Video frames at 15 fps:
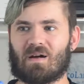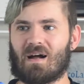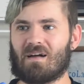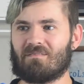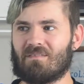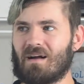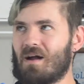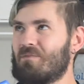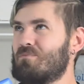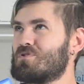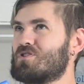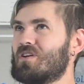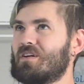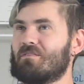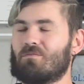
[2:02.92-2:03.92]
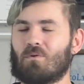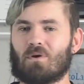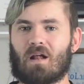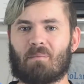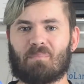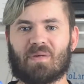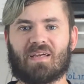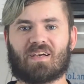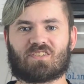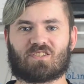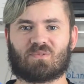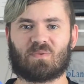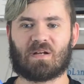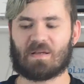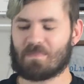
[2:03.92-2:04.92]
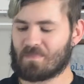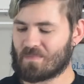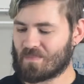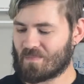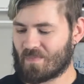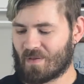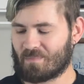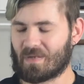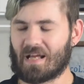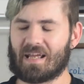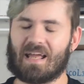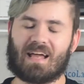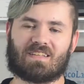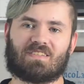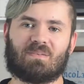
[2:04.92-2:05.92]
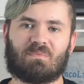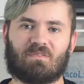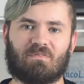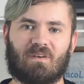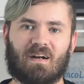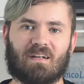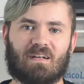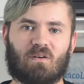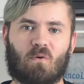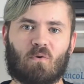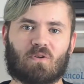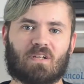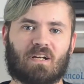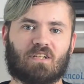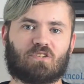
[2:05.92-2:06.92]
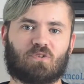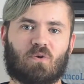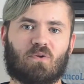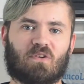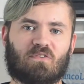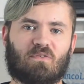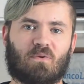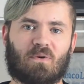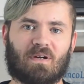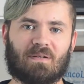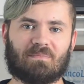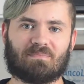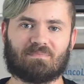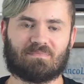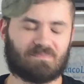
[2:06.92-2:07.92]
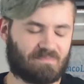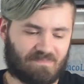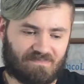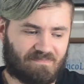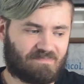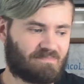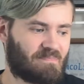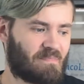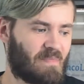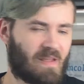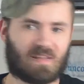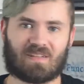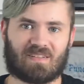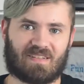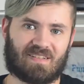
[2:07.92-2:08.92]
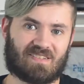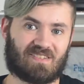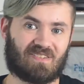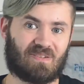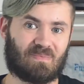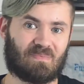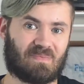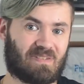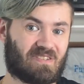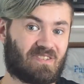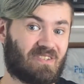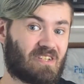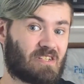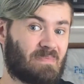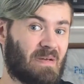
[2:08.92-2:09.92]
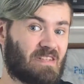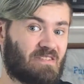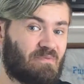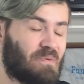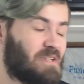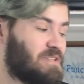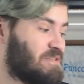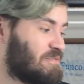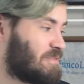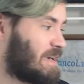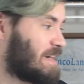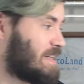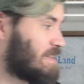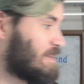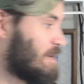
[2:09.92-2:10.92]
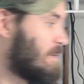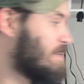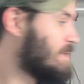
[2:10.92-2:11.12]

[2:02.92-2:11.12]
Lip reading: I was looking for it on PS3, but I can't seem to find it, or the controller for it. It's a little expensive when you do find it, though.